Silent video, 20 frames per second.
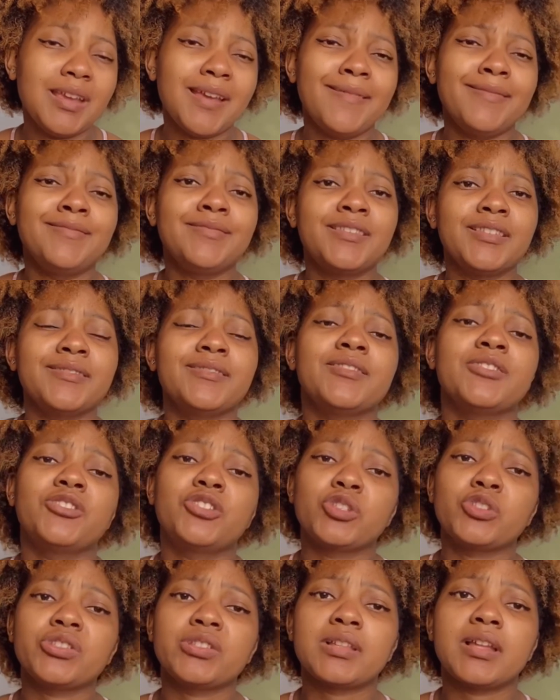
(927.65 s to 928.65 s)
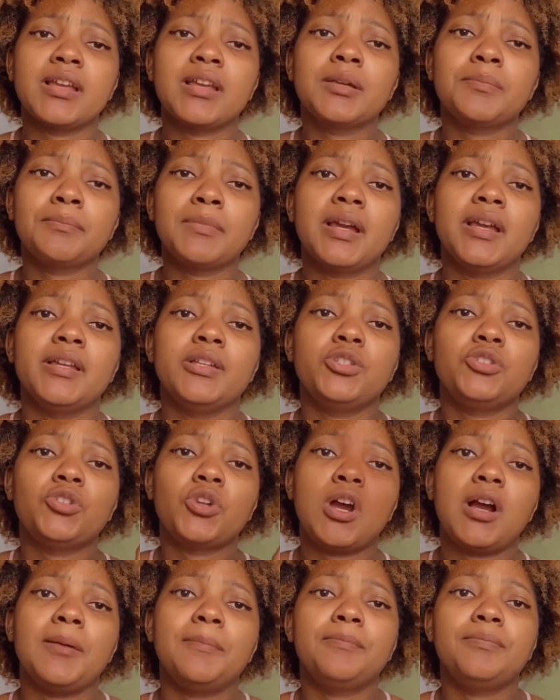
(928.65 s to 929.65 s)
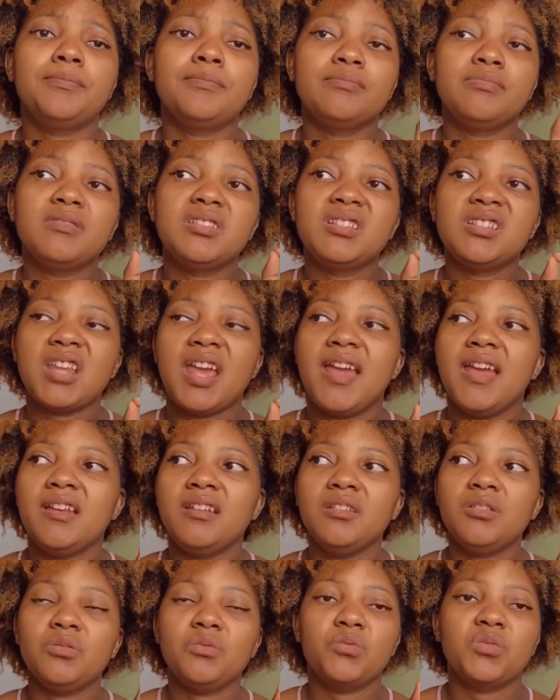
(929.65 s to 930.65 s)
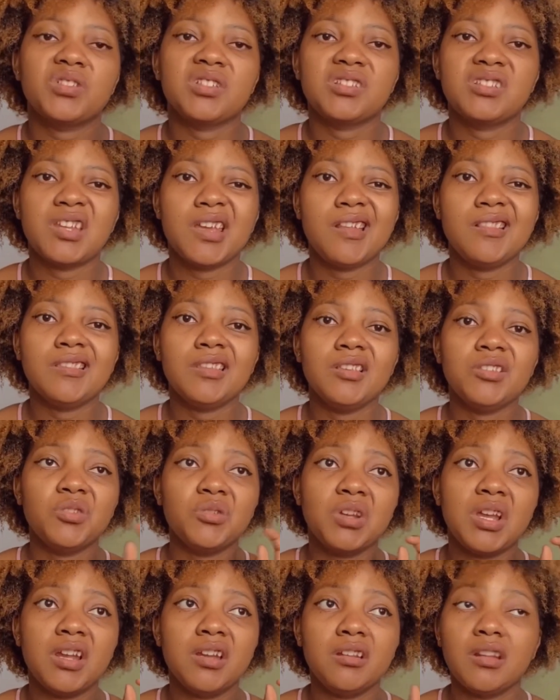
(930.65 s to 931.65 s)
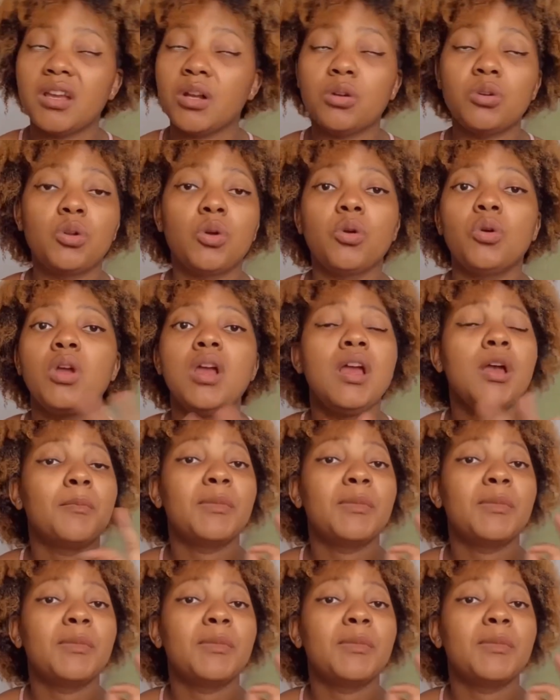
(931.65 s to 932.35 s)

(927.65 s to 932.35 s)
And this is just like my top 10. Was it 10 things or 9? I don't know.